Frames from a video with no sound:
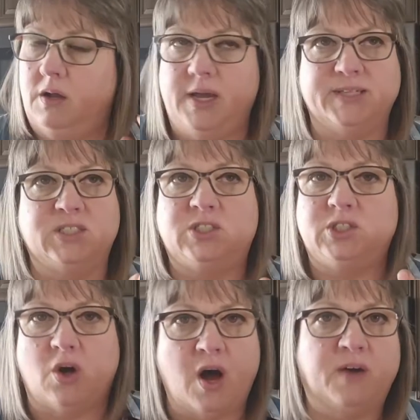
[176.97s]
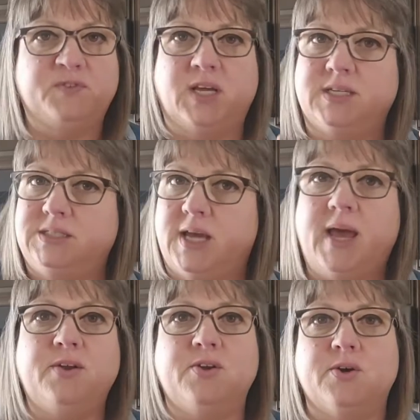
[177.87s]
is soft and
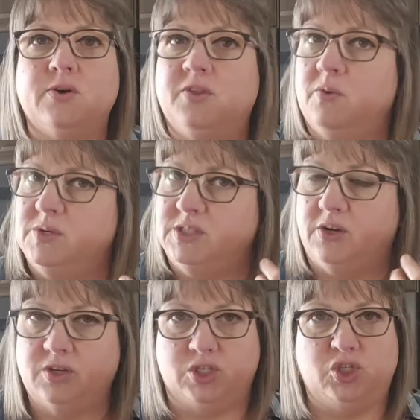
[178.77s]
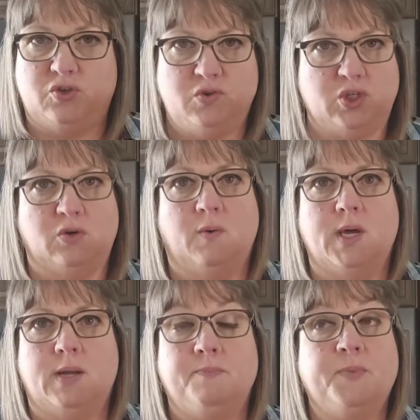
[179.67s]
tender. There was a good chew to
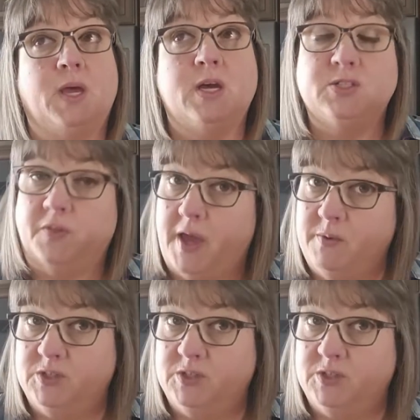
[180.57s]
it. So that